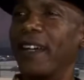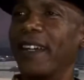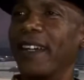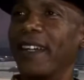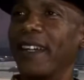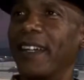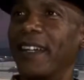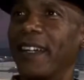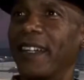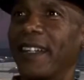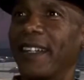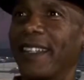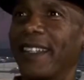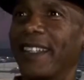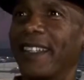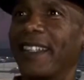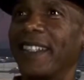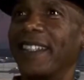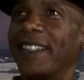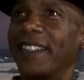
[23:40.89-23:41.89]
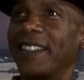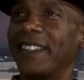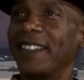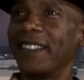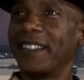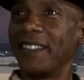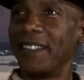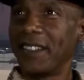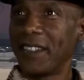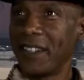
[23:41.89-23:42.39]

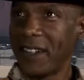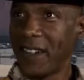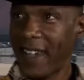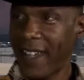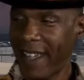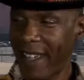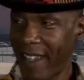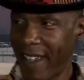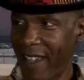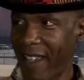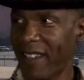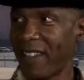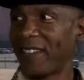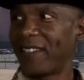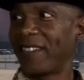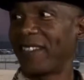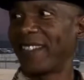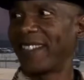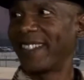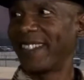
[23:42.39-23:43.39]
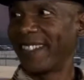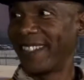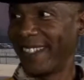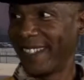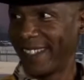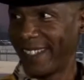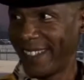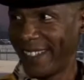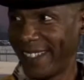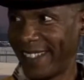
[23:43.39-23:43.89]
You know I have.
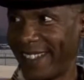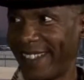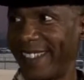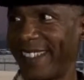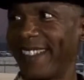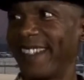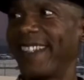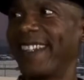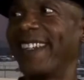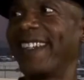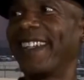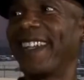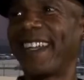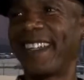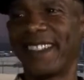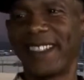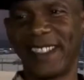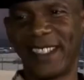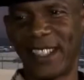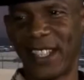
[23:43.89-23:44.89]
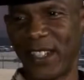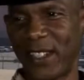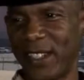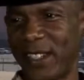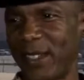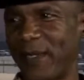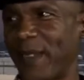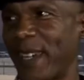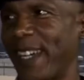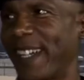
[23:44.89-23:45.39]
And I just go
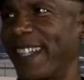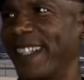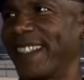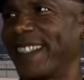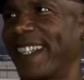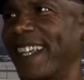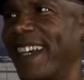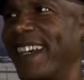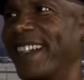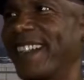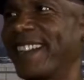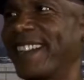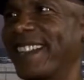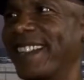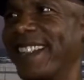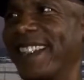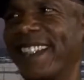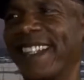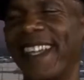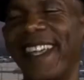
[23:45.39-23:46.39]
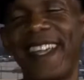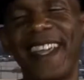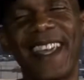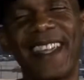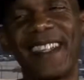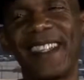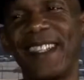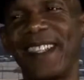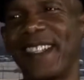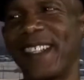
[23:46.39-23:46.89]
to my aunt's house. Hey, I
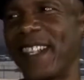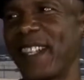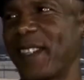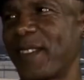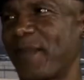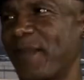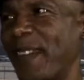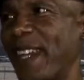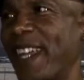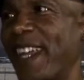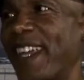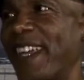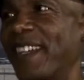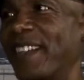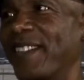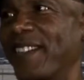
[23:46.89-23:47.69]
need another band.